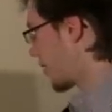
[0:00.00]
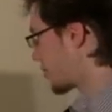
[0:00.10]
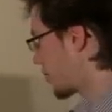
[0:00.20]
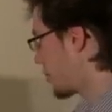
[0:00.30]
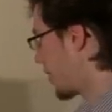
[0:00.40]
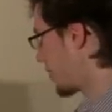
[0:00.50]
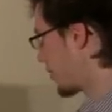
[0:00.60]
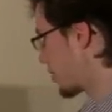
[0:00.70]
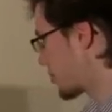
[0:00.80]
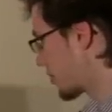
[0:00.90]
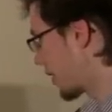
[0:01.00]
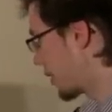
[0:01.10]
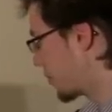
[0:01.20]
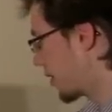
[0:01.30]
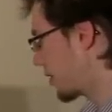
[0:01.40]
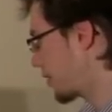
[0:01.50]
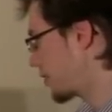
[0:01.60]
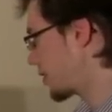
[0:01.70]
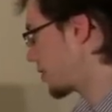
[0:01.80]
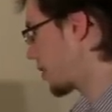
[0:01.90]
F sharp minor goes with A minor,
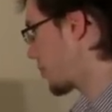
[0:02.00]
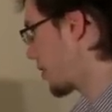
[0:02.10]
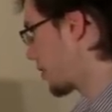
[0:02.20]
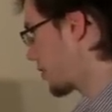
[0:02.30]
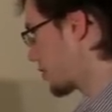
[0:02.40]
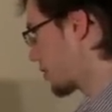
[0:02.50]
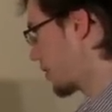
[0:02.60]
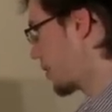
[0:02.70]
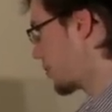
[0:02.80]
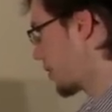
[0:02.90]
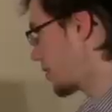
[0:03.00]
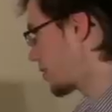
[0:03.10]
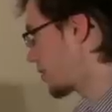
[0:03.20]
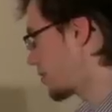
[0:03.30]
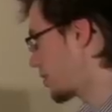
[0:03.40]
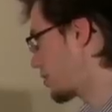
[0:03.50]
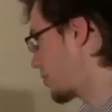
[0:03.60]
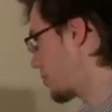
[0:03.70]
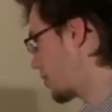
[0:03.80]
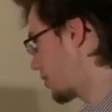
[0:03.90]
C sharp minor goes with E major, G
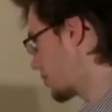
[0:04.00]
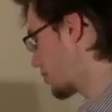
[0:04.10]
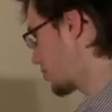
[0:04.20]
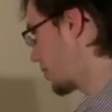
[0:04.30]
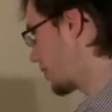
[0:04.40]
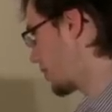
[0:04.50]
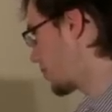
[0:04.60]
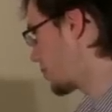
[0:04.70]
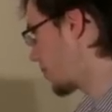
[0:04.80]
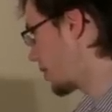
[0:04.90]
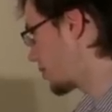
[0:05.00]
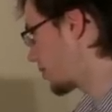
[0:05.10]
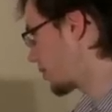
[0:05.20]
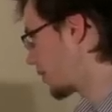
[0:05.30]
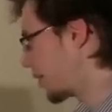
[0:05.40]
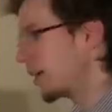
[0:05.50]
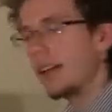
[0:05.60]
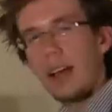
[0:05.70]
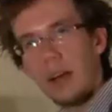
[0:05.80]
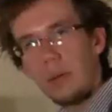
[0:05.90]
sharp minor goes with B major,
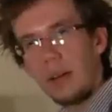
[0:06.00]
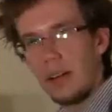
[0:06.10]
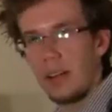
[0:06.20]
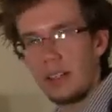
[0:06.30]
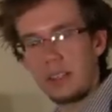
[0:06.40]
and whatnot.